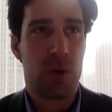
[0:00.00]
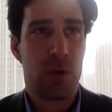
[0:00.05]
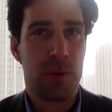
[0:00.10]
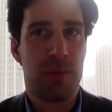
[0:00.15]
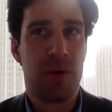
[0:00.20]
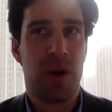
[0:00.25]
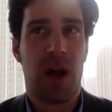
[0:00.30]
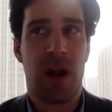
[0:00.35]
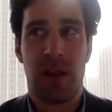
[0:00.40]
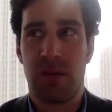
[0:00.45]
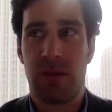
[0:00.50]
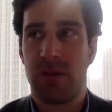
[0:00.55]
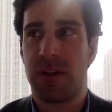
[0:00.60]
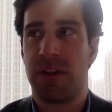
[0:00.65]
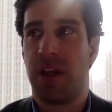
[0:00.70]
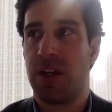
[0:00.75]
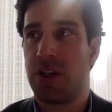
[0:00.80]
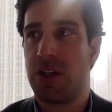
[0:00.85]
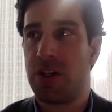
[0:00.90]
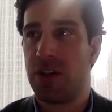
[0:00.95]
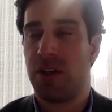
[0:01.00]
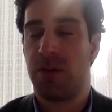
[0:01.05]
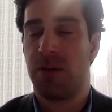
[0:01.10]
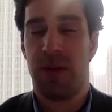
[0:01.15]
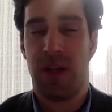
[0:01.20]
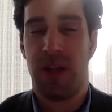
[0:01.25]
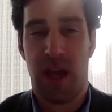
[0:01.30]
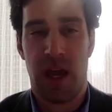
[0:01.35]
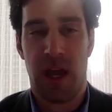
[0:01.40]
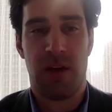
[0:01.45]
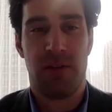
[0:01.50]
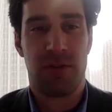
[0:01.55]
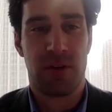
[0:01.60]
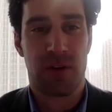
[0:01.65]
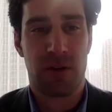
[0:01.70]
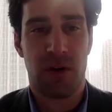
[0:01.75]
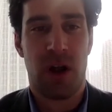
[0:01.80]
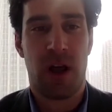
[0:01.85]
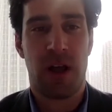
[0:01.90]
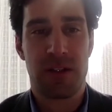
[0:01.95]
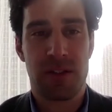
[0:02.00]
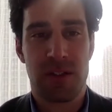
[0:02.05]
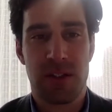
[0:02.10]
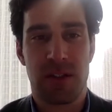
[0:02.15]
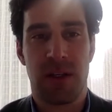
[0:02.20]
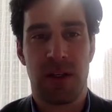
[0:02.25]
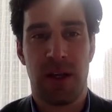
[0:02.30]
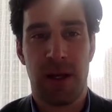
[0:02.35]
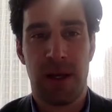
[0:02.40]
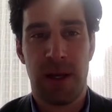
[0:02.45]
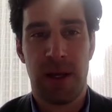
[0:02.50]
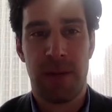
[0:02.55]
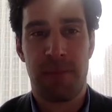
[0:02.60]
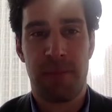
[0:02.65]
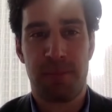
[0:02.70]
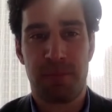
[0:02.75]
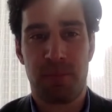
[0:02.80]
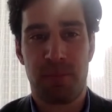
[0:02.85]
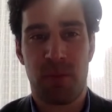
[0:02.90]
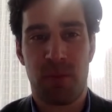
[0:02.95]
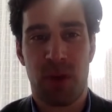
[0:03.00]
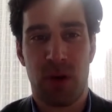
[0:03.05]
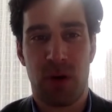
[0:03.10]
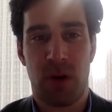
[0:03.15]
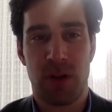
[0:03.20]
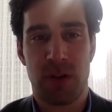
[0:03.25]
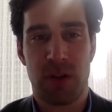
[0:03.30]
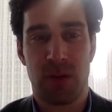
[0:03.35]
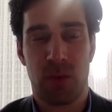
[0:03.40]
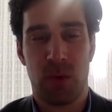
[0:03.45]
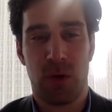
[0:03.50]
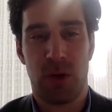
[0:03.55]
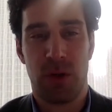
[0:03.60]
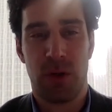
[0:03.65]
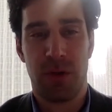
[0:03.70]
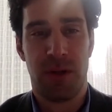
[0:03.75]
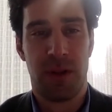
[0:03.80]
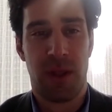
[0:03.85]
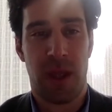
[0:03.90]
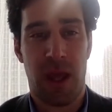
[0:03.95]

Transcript: proud of the retention that we have across the world.